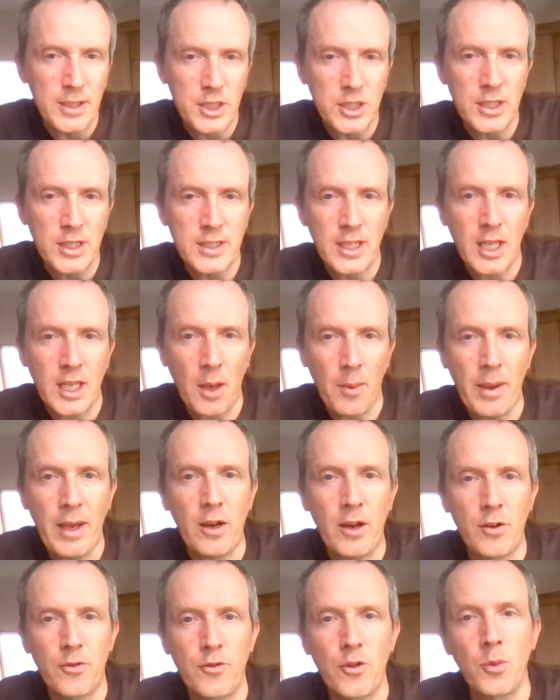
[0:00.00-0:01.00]
messages that come
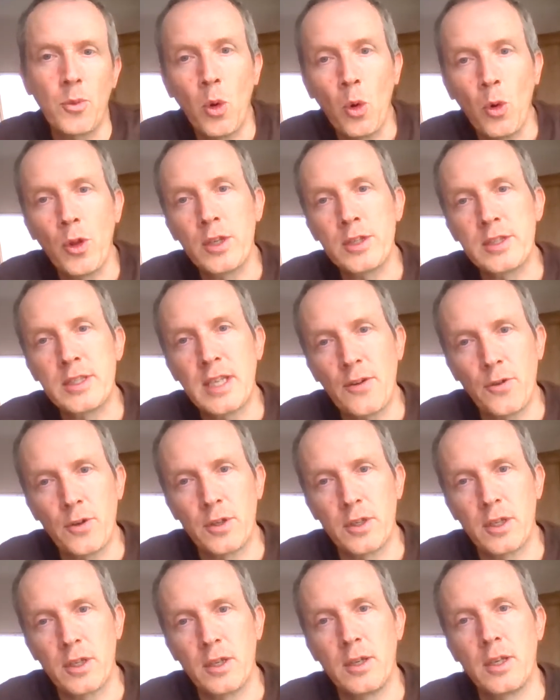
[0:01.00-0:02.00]
out from all those
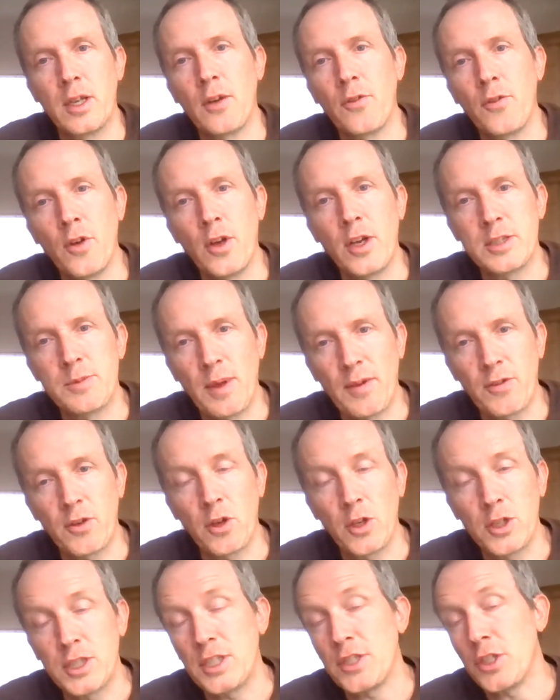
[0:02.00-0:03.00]
different diverse
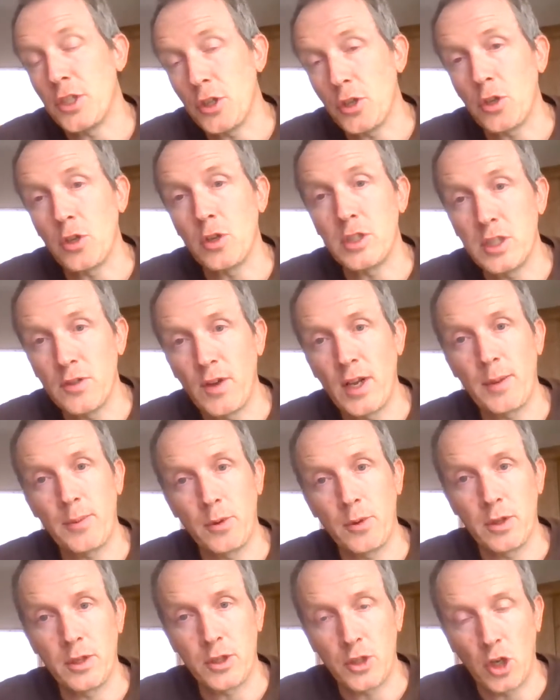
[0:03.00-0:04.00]
methodologies that you could
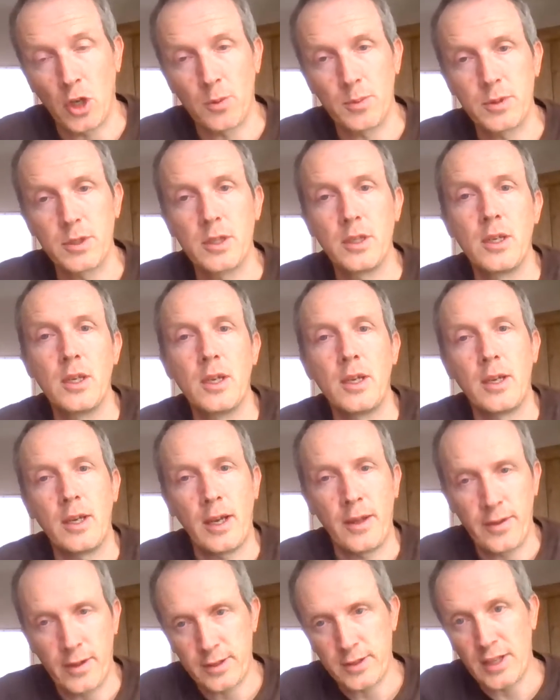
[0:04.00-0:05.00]
develop and adopt.
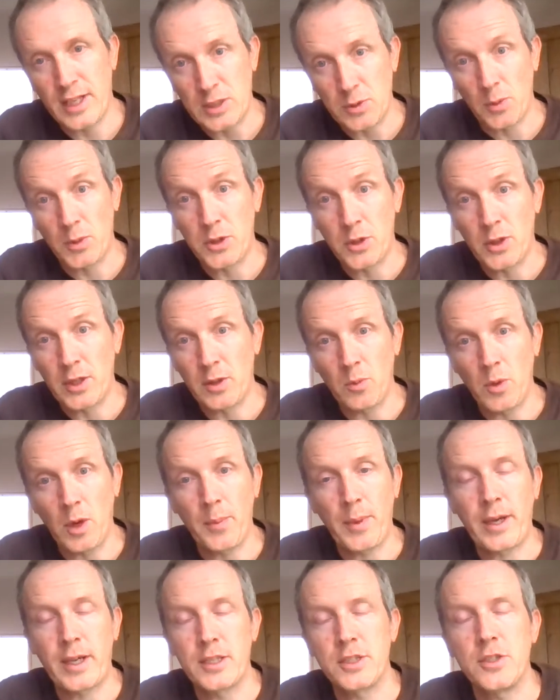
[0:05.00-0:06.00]
And so that's what we're doing in
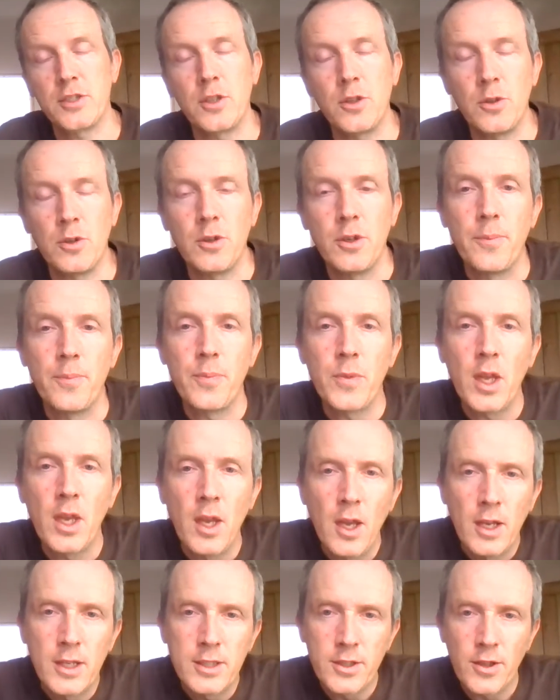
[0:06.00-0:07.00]
Work Package 2.
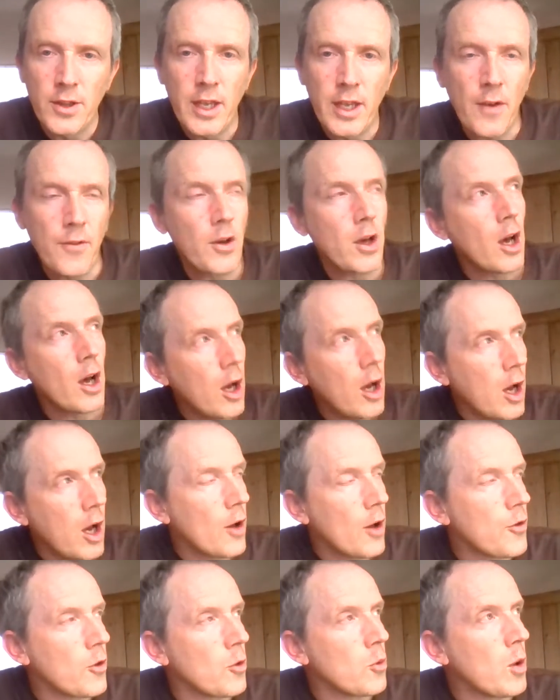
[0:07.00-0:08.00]
So the other
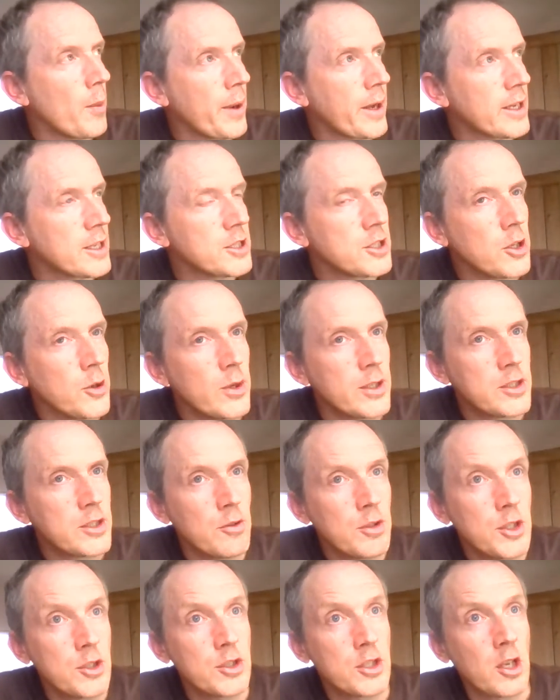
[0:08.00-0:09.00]
half of Work Package 2 is
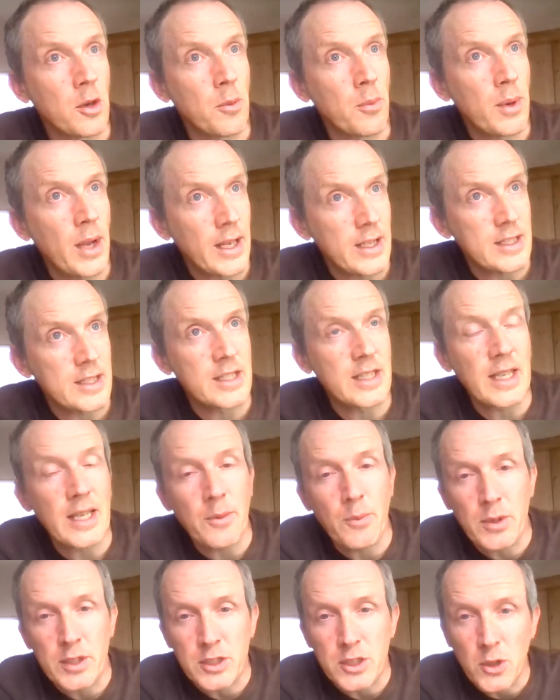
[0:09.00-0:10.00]
to reduce the complexity,
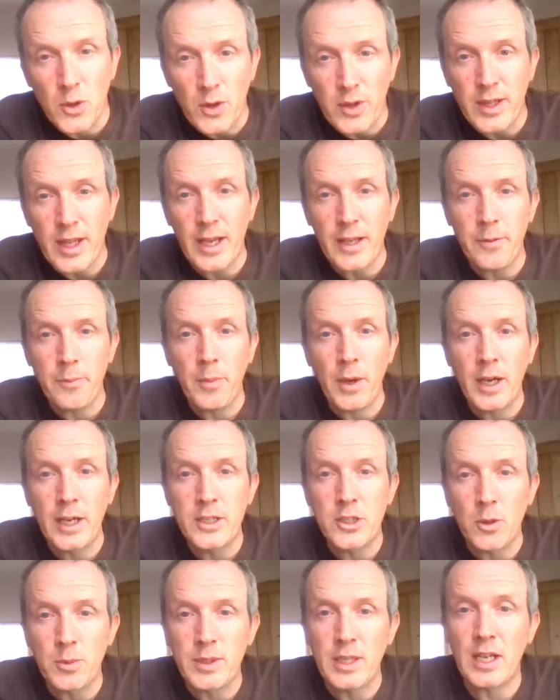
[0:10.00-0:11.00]
and we're doing that by
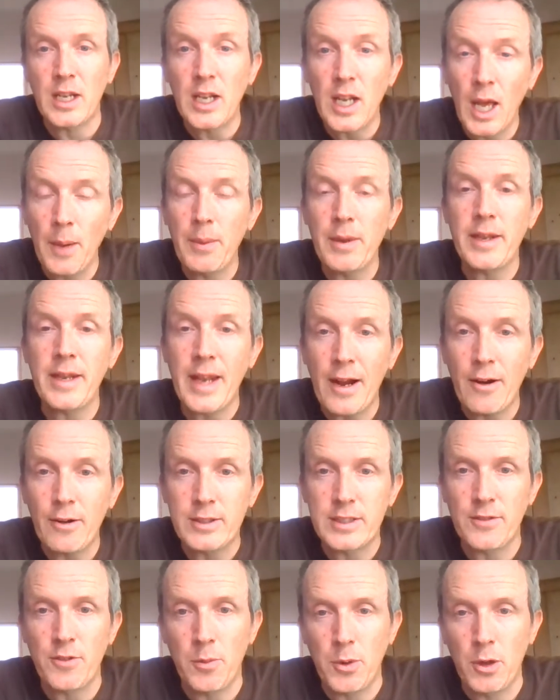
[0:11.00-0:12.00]
adopting climate
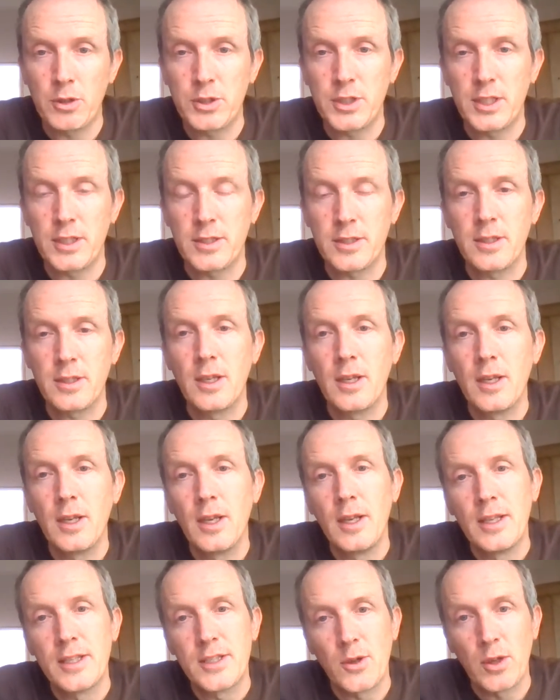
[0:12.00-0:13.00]
narrative approaches.
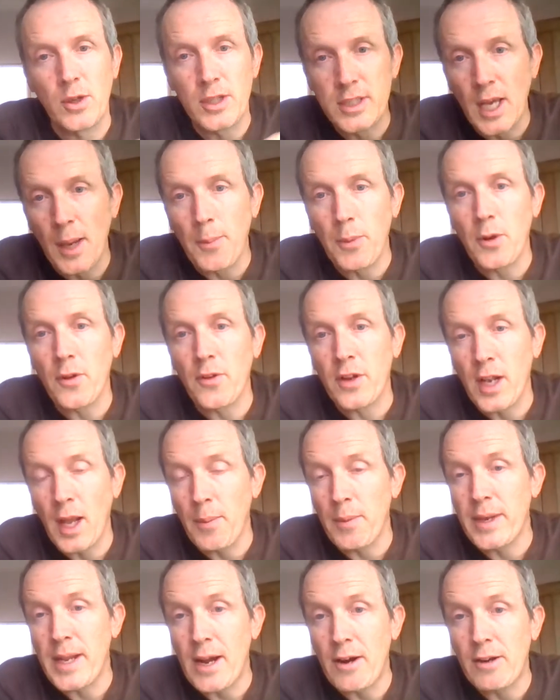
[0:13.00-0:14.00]
So an example of a
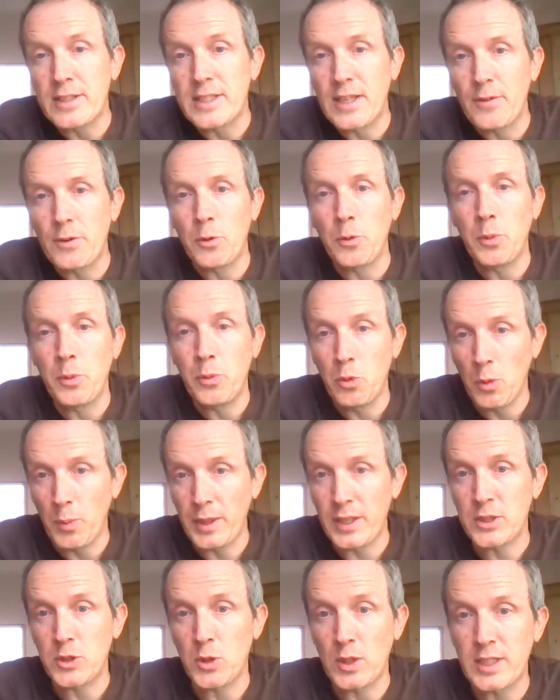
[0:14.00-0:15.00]
climate narrative would
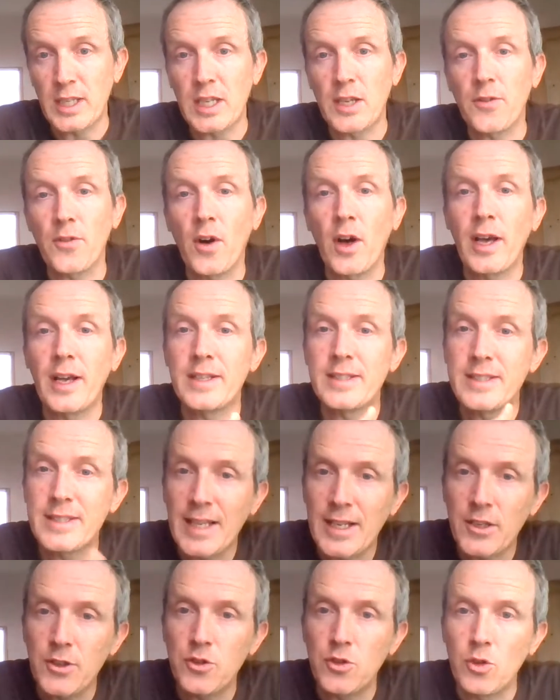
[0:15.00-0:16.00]
be to identify a
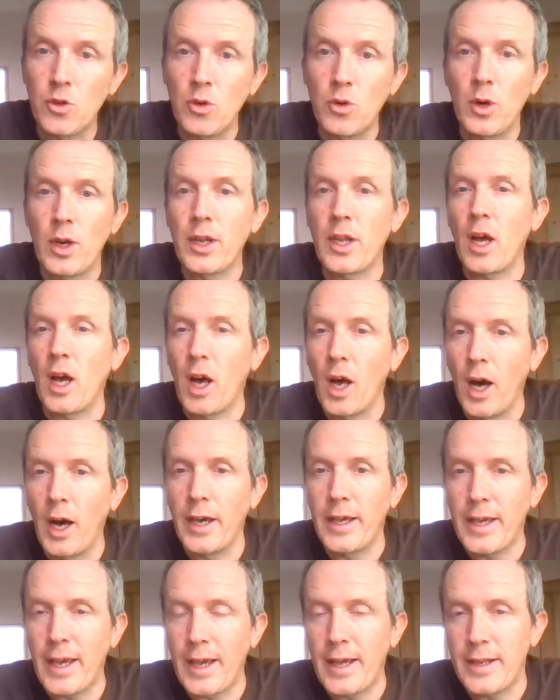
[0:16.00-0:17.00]
central and a
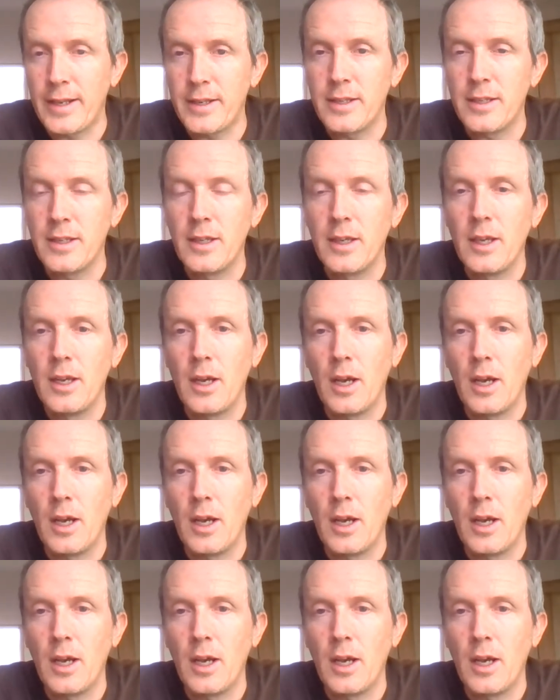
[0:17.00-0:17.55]
high-end